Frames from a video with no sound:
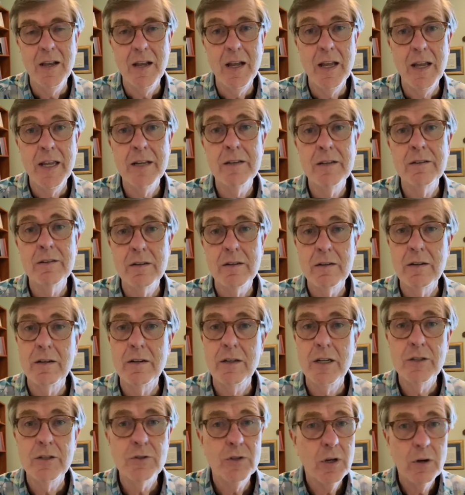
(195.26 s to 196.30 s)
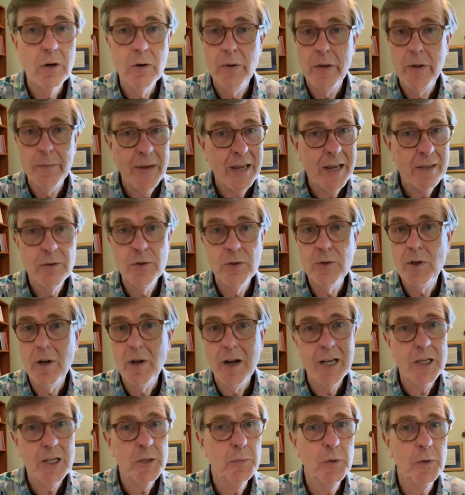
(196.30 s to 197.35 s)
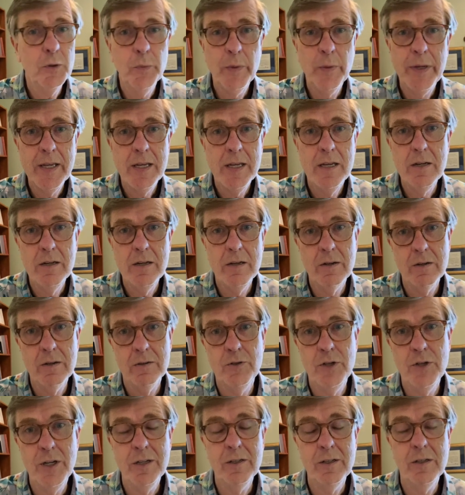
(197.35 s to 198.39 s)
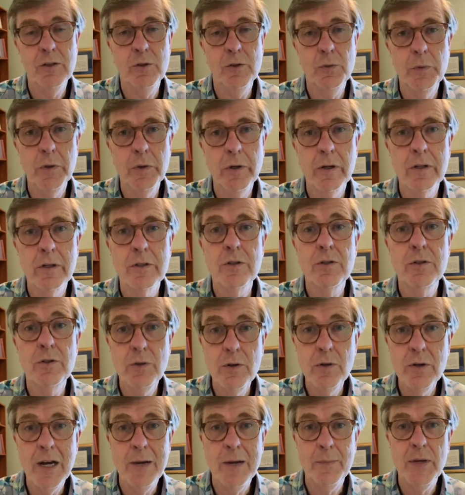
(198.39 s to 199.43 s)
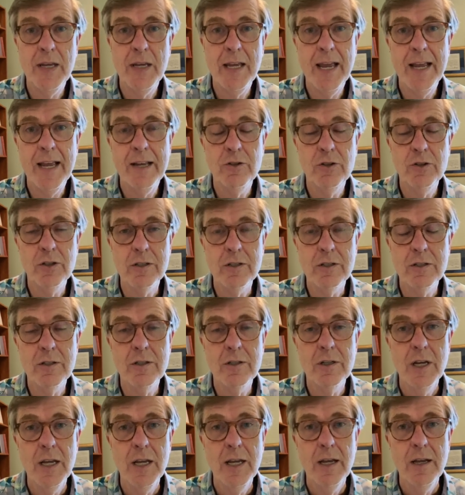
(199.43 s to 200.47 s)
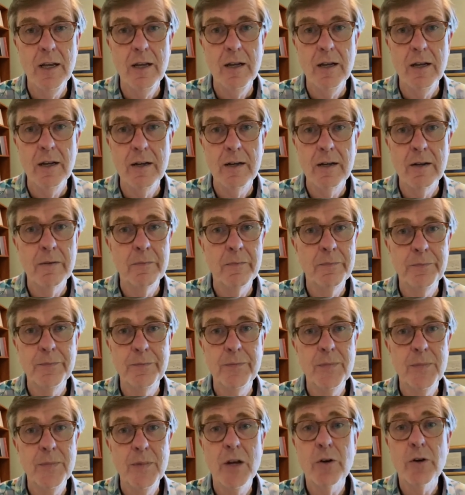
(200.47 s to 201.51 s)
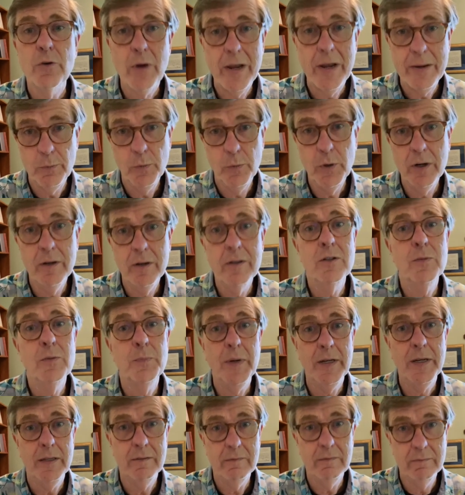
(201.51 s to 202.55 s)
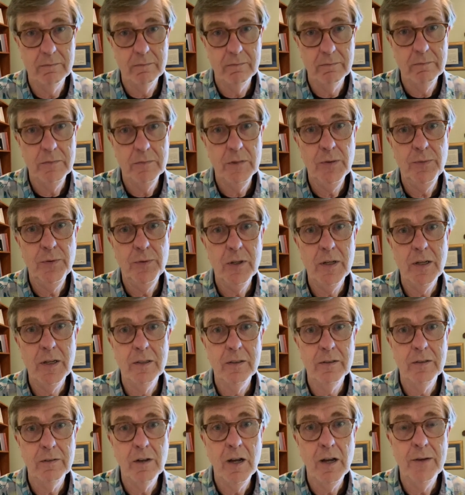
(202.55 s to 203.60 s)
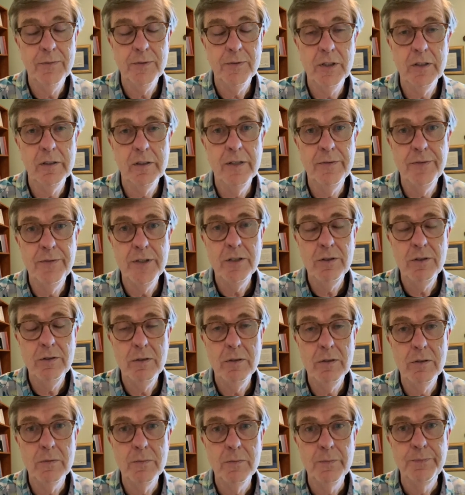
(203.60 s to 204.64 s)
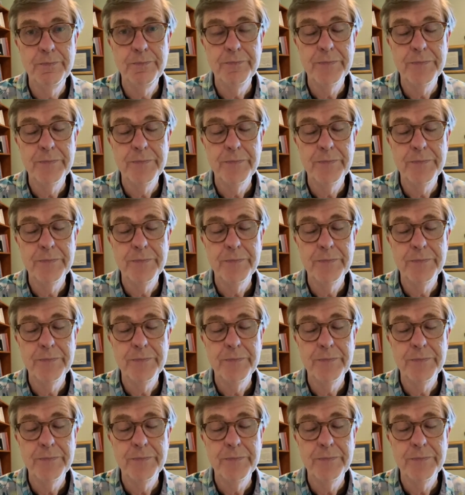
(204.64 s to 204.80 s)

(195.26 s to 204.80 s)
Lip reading: And so in Matthew's gospel, we hear Jesus' words, "Do not be anxious." They're great words, but difficult often to live into.